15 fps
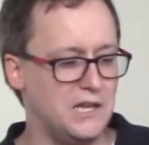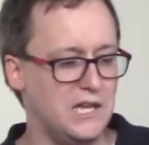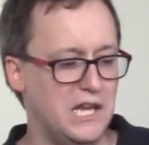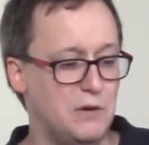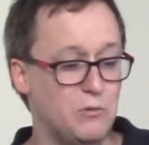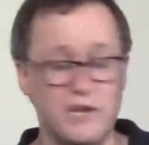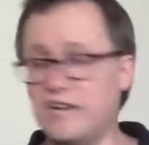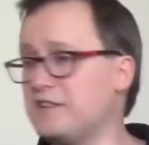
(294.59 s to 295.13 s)

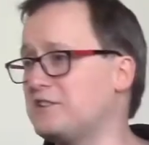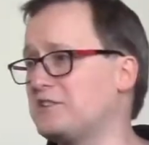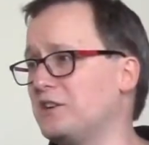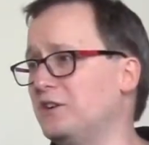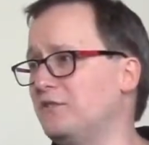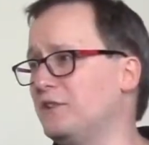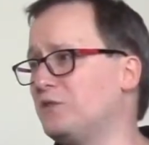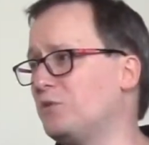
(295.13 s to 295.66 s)
He wanted to
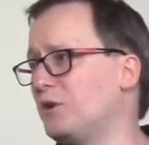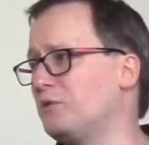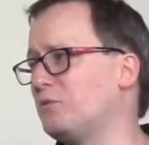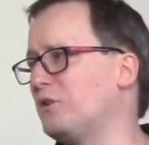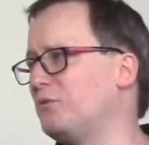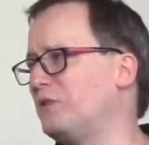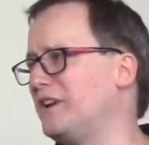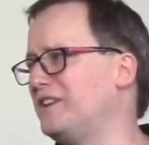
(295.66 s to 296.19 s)
serve in World
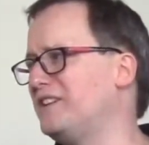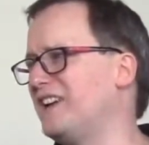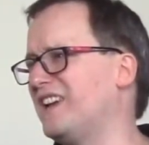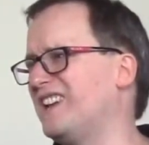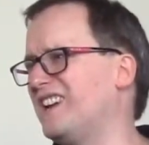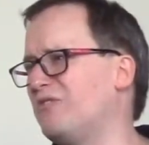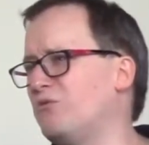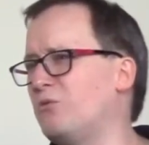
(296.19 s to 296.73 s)
War
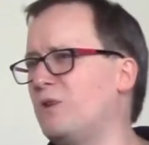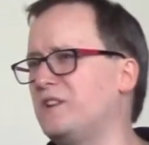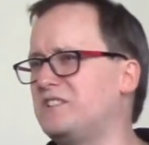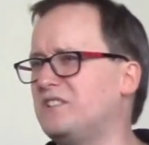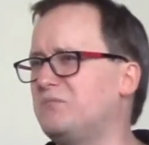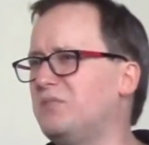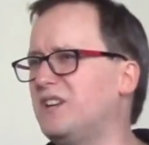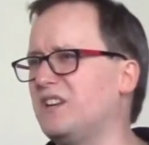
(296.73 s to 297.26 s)
I,
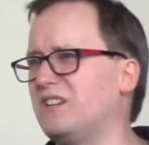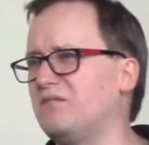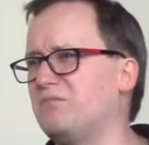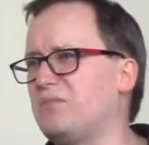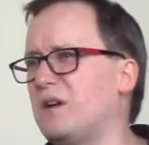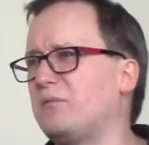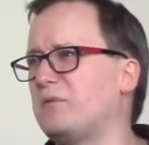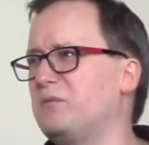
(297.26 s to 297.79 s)
wanted being
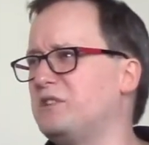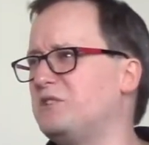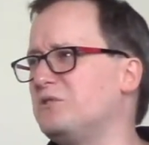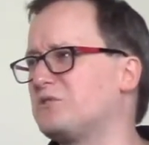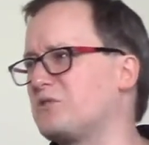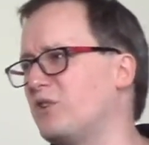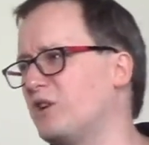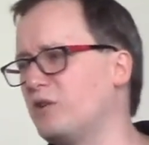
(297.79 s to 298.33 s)
probably too
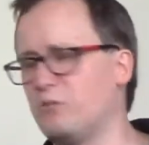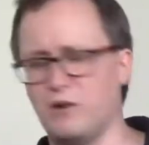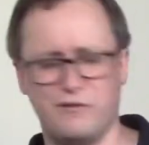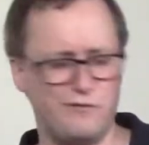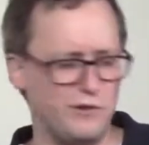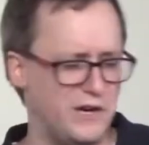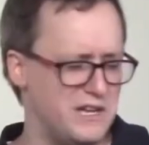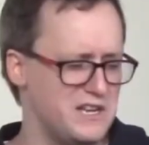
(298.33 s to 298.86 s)
strong a word
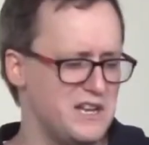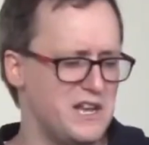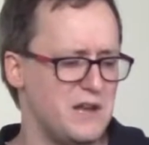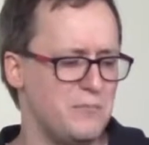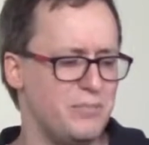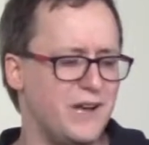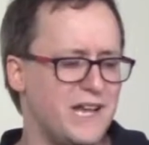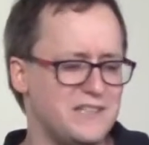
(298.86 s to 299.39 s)
for it,
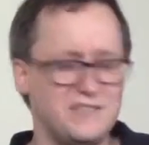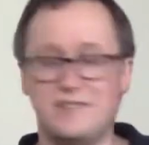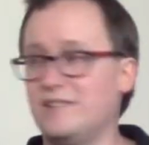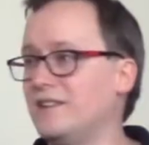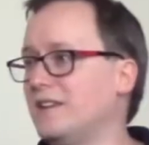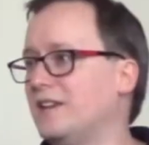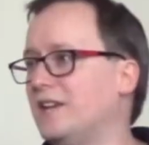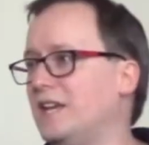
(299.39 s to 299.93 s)
but
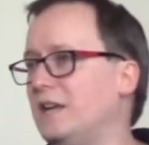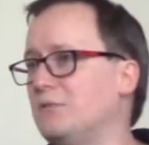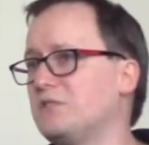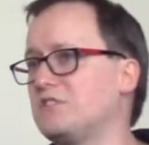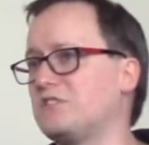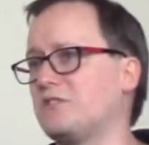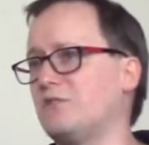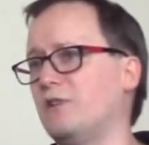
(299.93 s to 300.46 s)
he
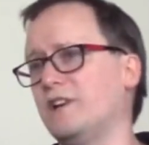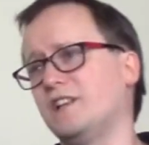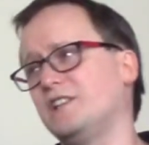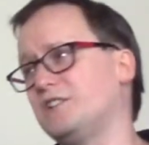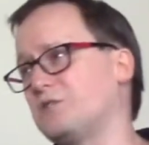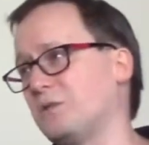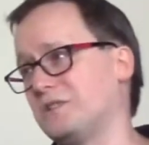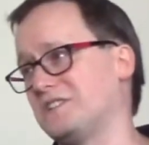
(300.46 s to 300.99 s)
was
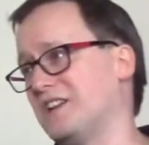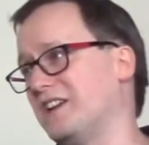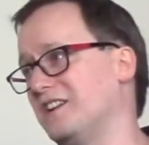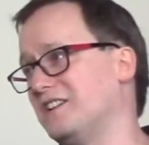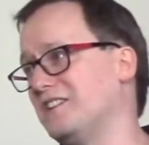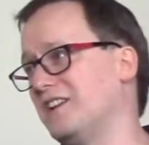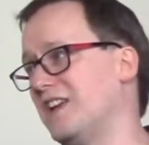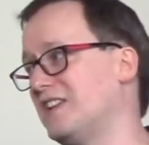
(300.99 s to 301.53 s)
chronically short-sighted.
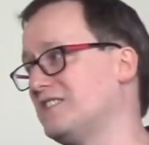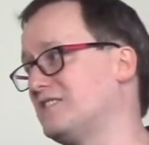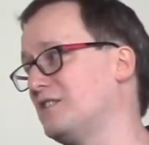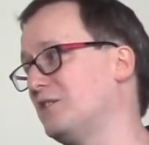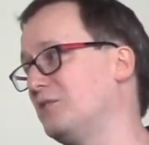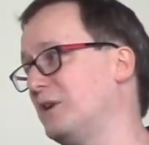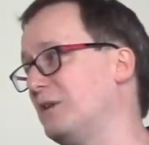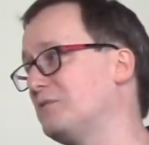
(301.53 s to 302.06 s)
And
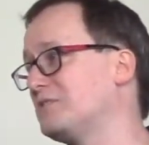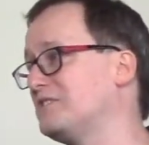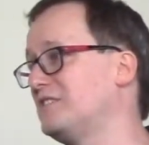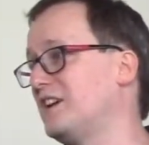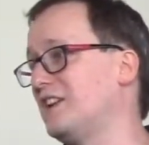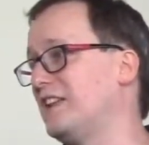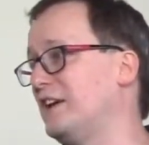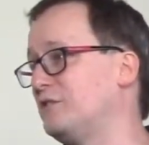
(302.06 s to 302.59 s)
so he was
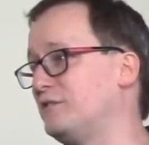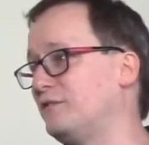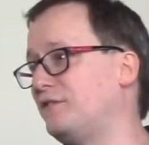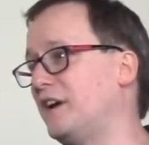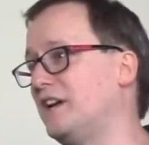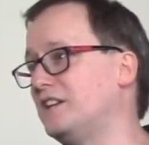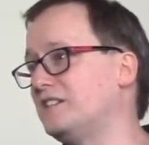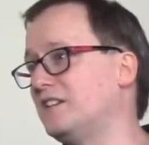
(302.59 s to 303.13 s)
not allowed to
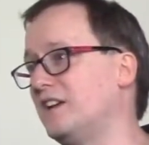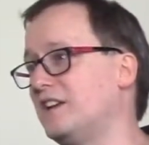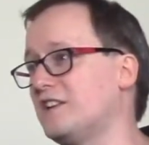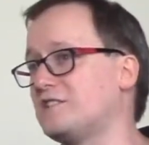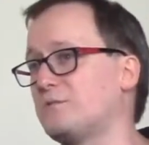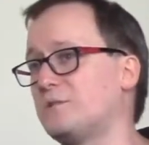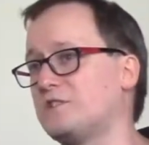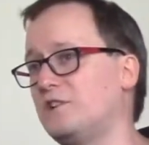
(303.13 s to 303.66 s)
fight, and
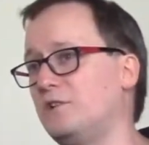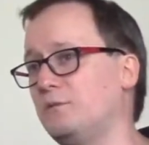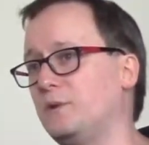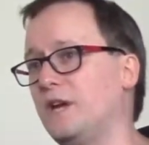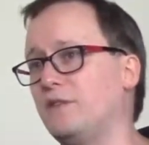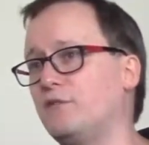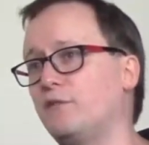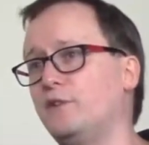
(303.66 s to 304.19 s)
as a result, we have the